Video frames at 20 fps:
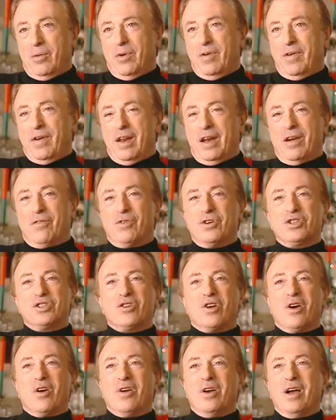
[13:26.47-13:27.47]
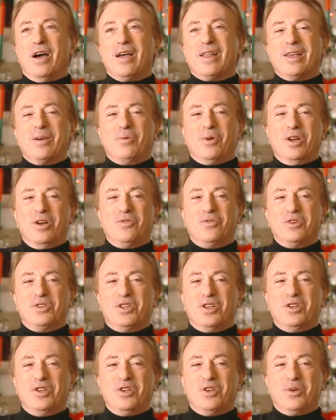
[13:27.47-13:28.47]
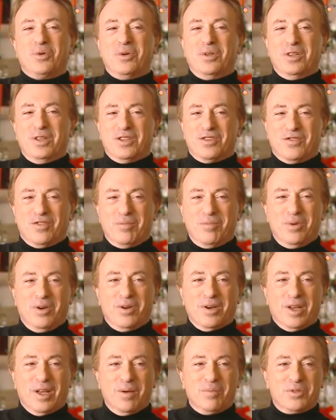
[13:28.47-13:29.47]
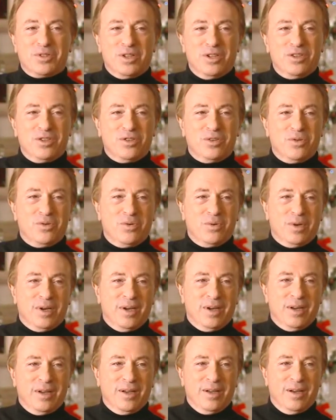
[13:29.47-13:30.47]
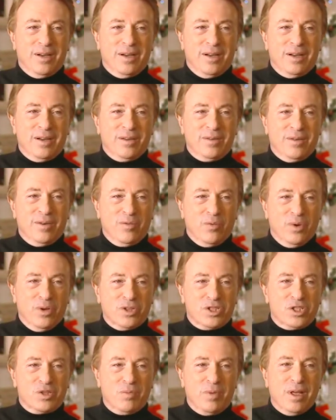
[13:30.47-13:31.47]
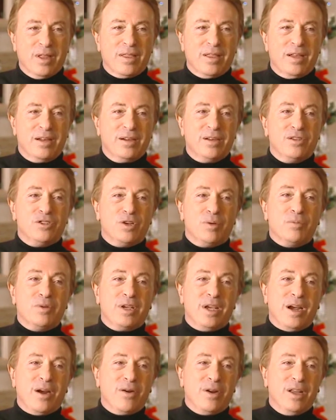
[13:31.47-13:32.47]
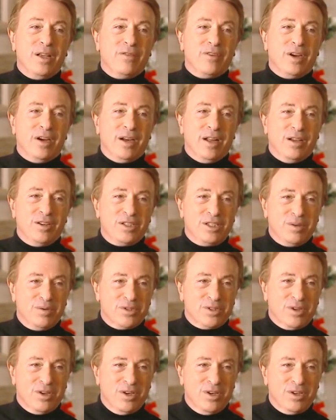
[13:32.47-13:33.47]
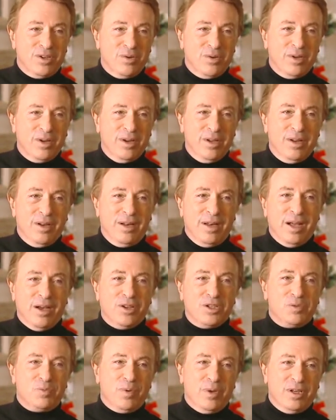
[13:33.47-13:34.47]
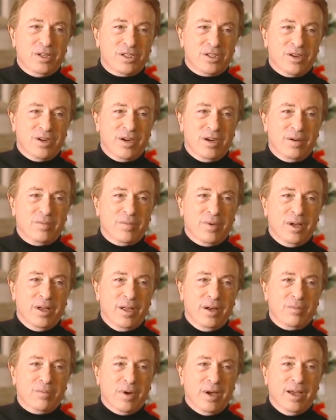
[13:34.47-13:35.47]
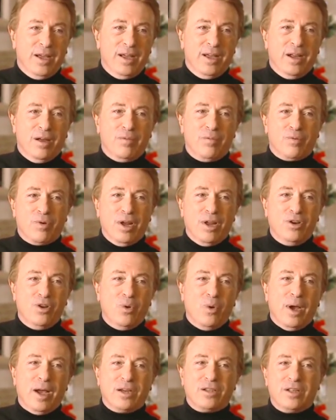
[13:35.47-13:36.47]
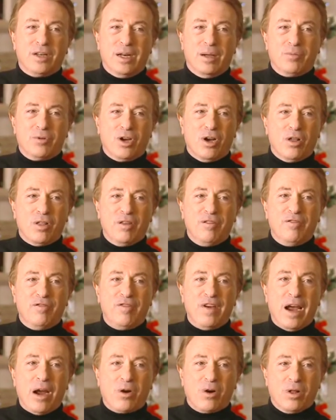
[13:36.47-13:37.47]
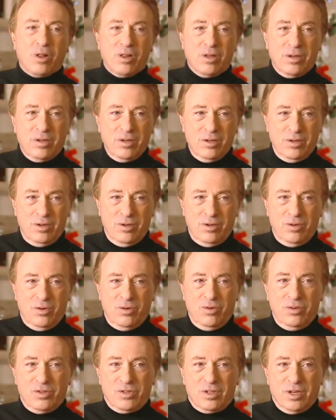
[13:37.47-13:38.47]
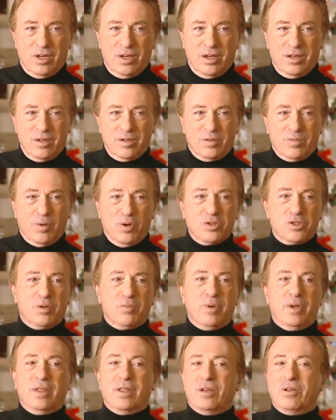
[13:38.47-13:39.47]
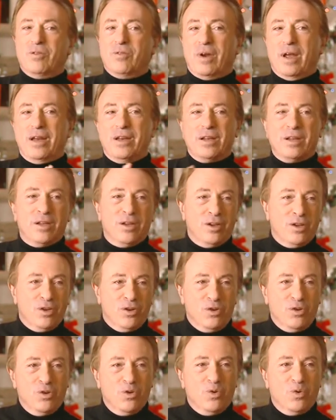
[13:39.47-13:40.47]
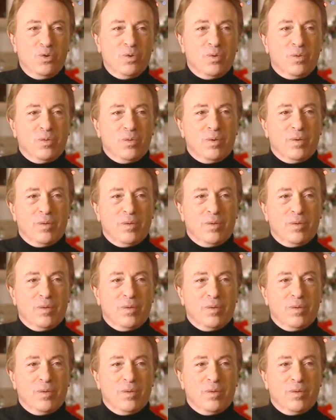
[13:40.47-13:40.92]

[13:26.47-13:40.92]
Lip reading: And we've had every star in Hollywood interested in doing this, from Mel Gibson to Will Smith, and Jim Carrey even announced he was going to do it. Now it's being starred in by a brand new actor named Colin Farrell, who's supposed to be the great new